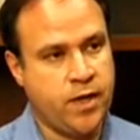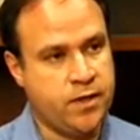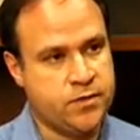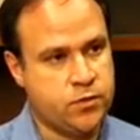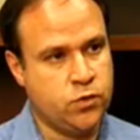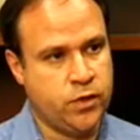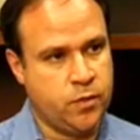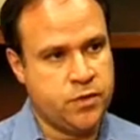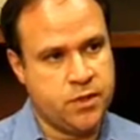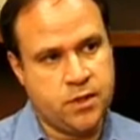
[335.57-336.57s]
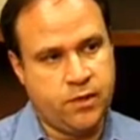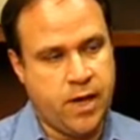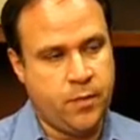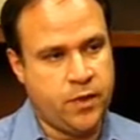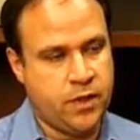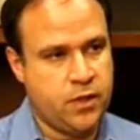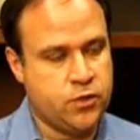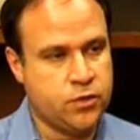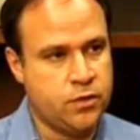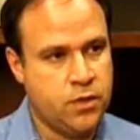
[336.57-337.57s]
installing a particular application.